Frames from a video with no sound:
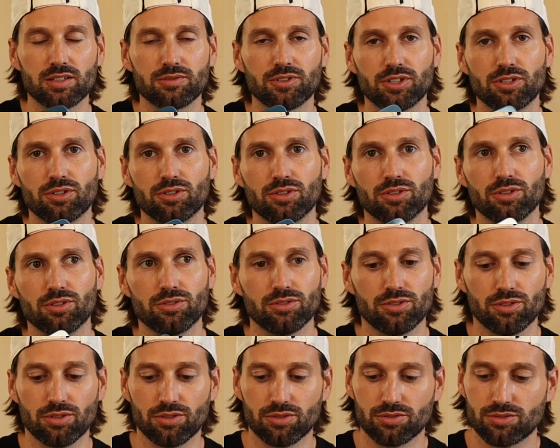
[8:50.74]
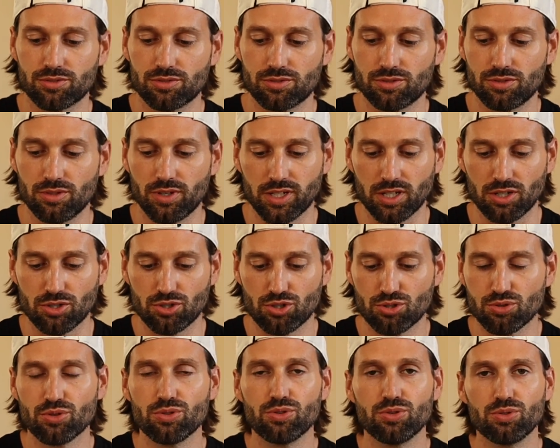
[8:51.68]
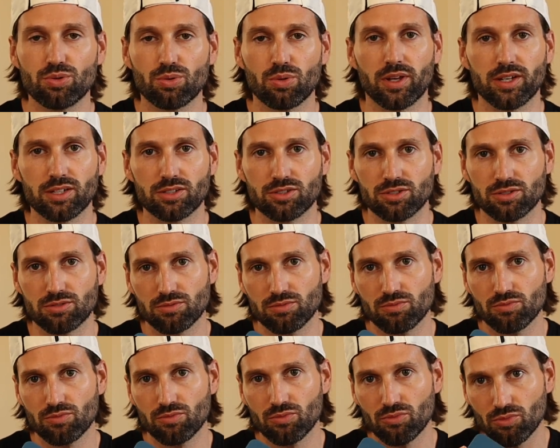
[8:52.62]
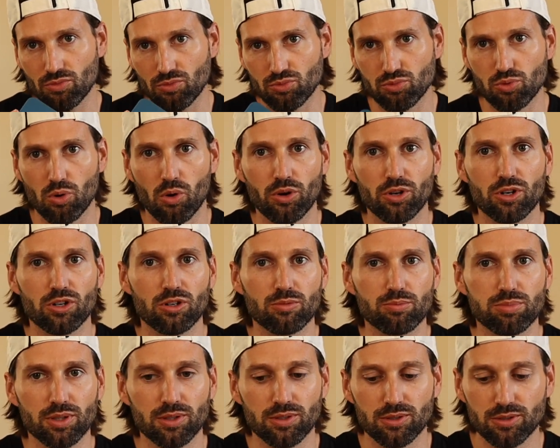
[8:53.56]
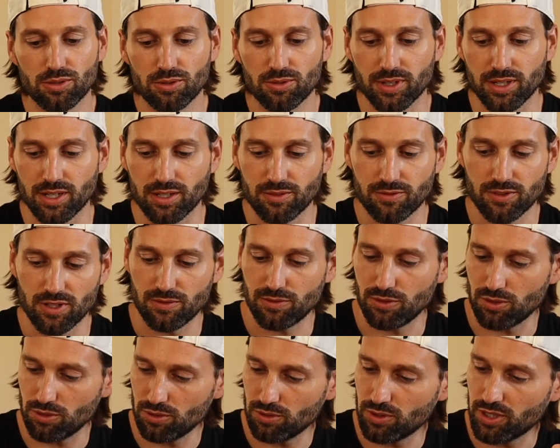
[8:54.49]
of like your like a true like just royal blue, and if you're